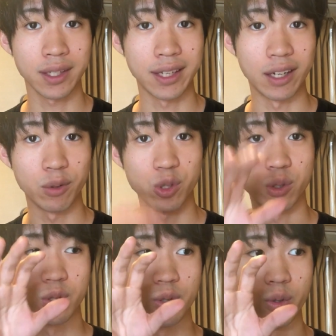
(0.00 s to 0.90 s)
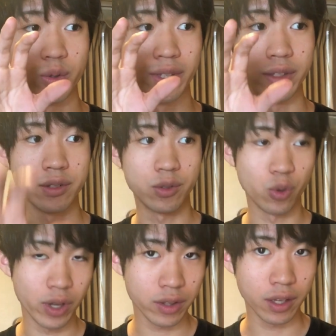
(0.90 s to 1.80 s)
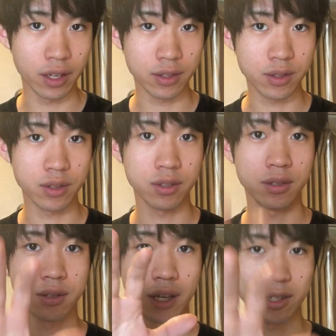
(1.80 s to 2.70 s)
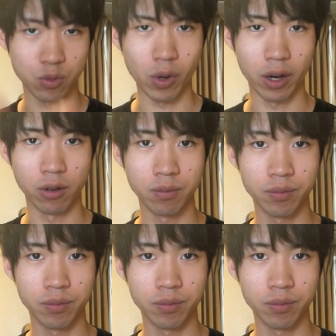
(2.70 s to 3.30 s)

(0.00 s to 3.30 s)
And I want you to do these three things as well.